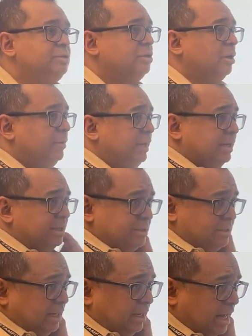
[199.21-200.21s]
So we
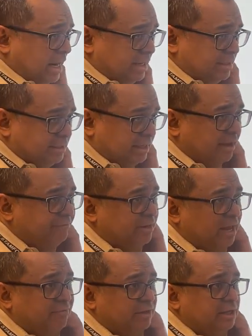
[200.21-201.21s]
can see that it's
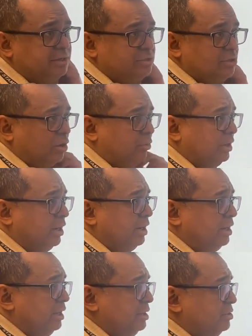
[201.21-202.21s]
left heavy, so we're
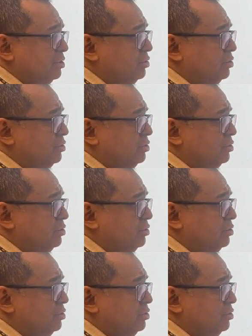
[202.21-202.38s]
going to need to